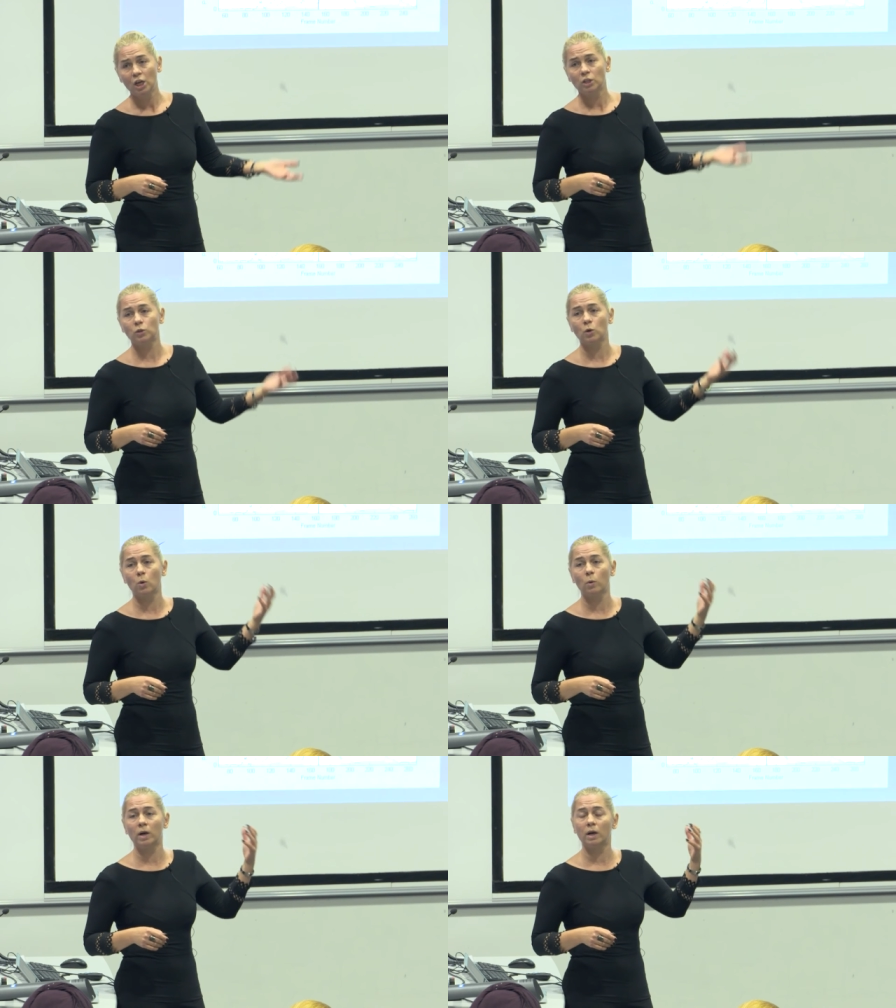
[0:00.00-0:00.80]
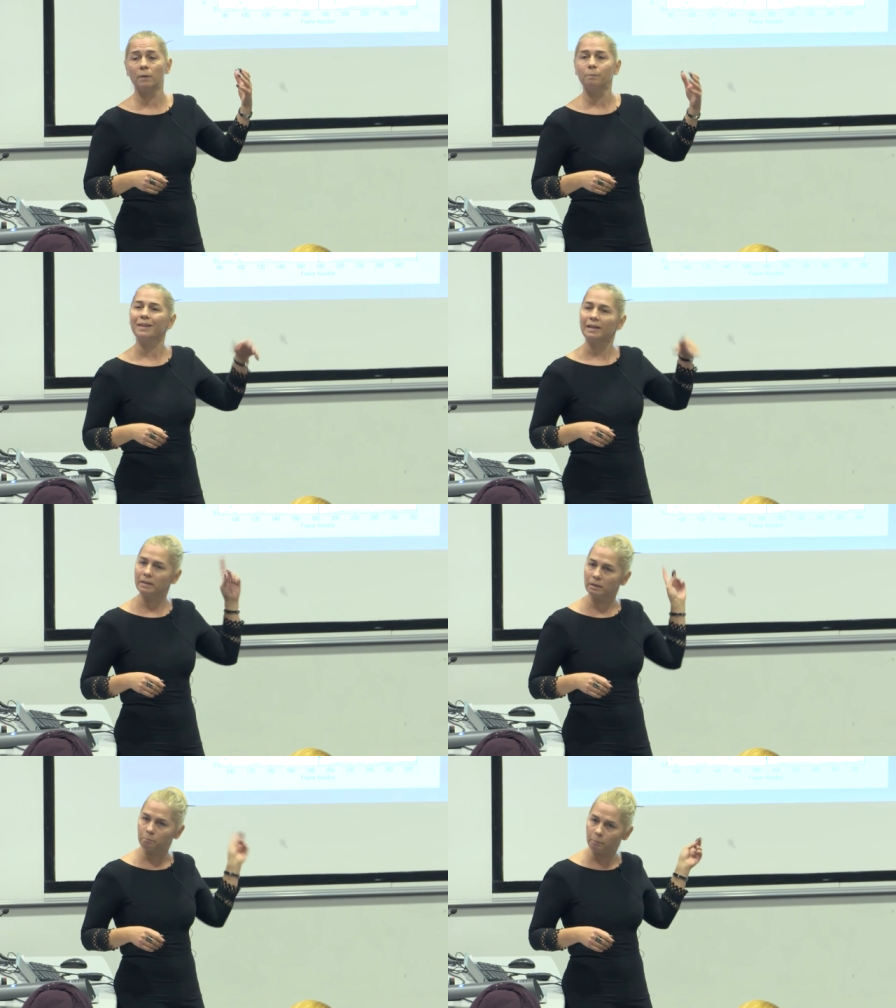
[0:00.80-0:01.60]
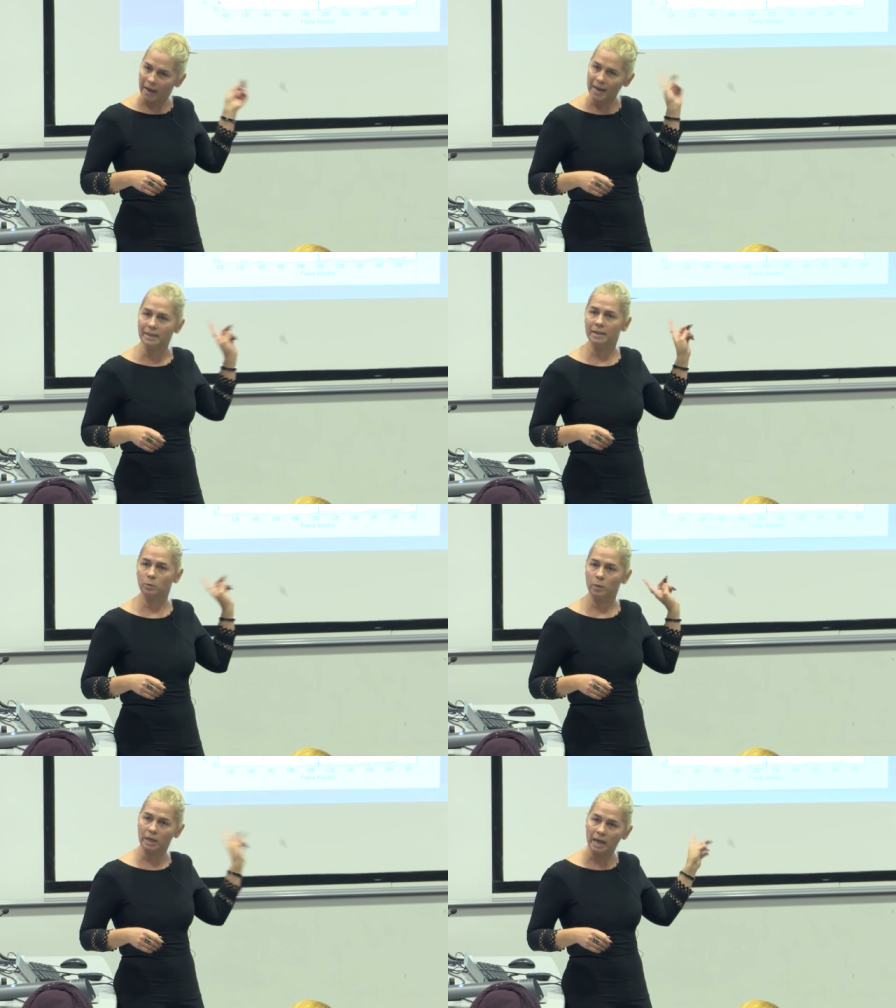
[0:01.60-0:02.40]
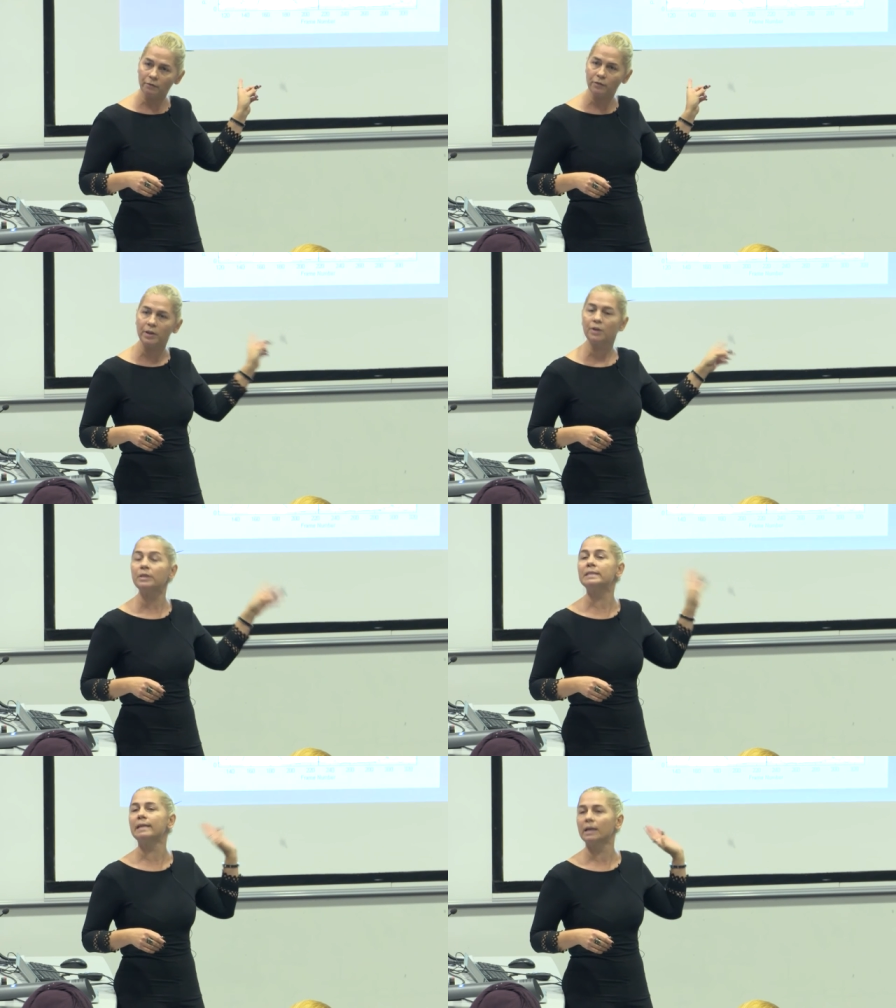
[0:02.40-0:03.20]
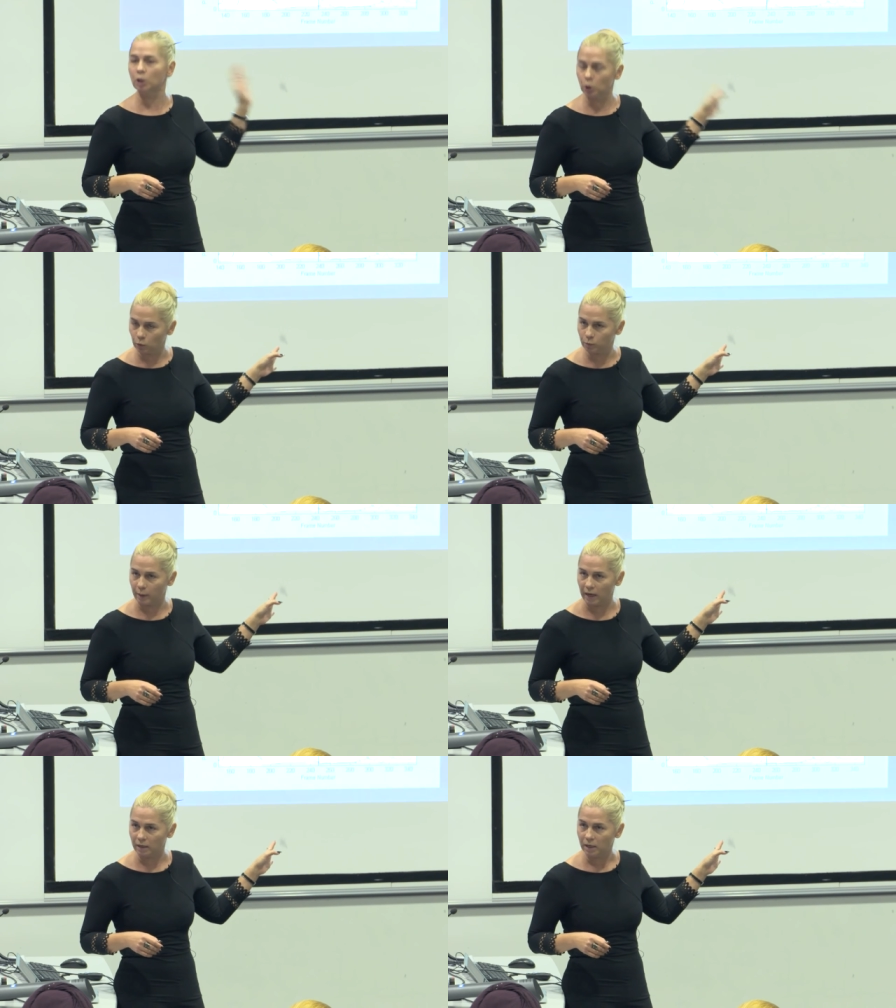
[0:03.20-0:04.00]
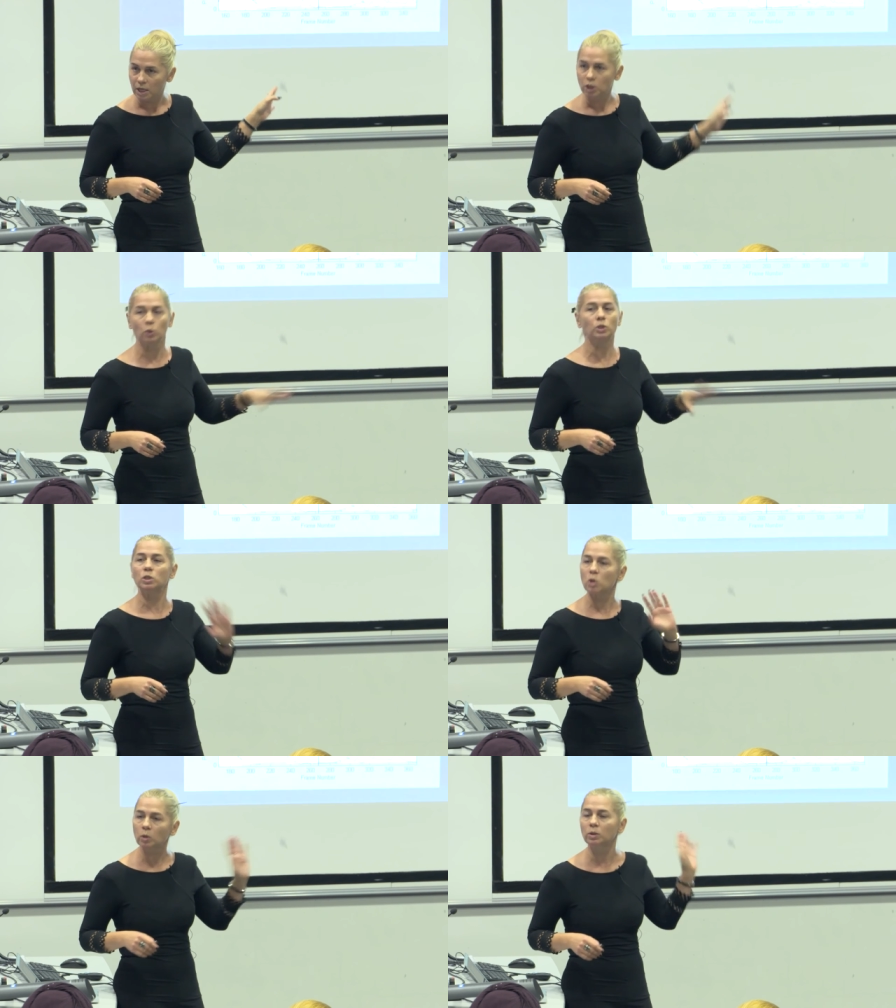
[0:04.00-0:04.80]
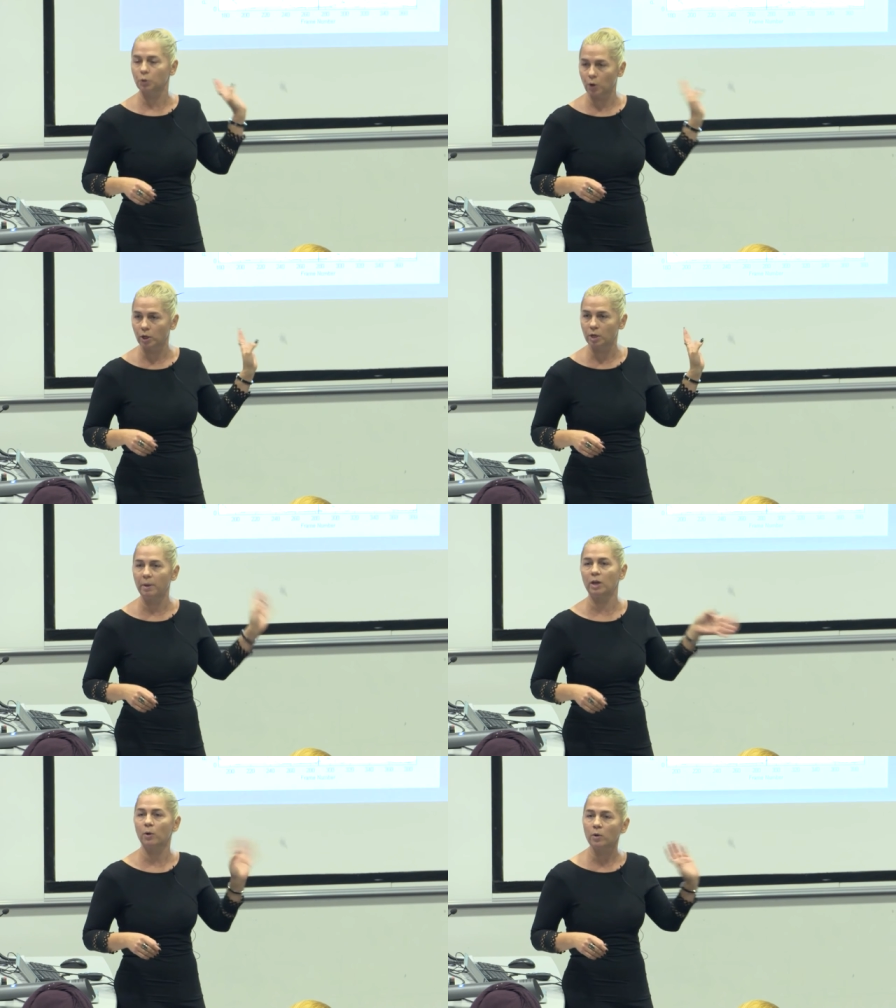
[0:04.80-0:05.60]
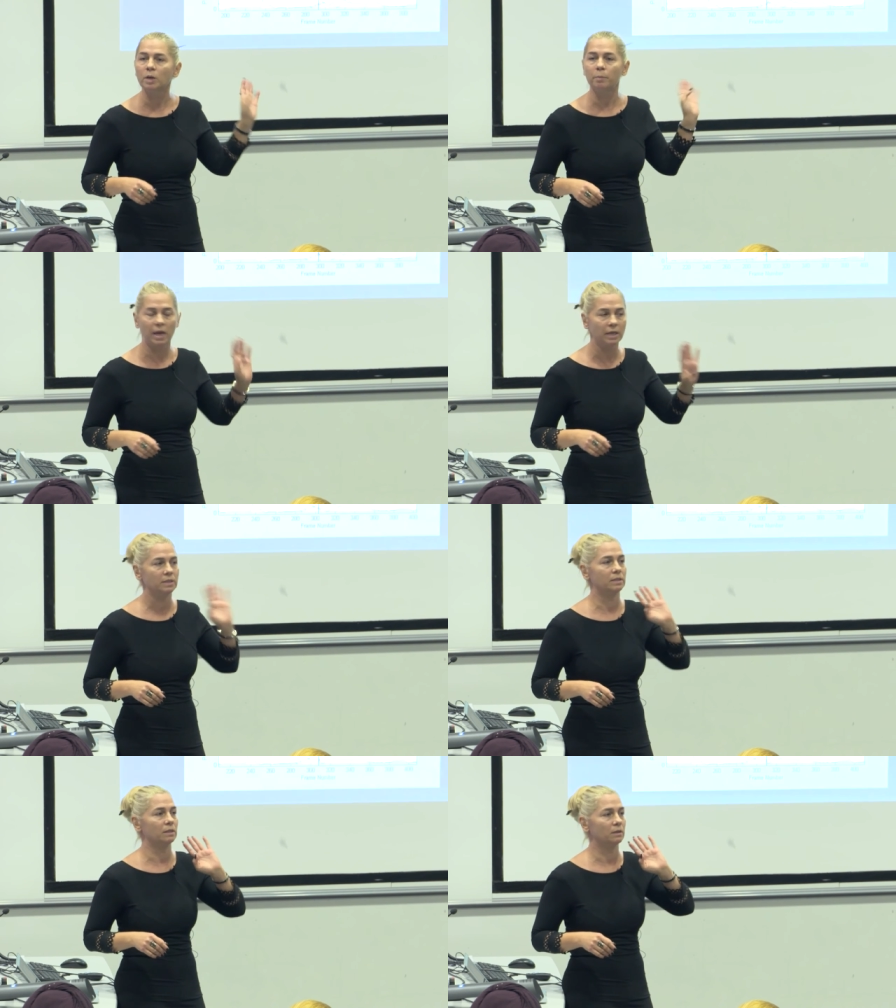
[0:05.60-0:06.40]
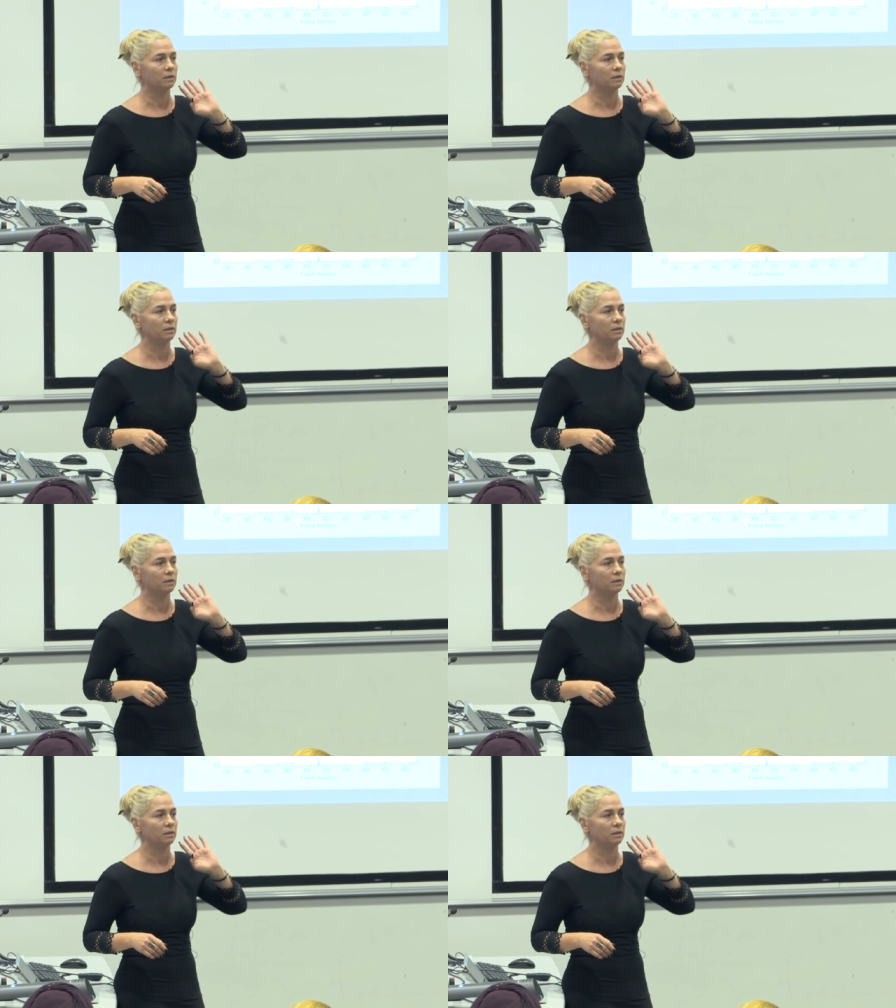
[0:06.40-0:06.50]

So the pain that we have here is the acute pain. So it's not a chronic pain. Chronic pain is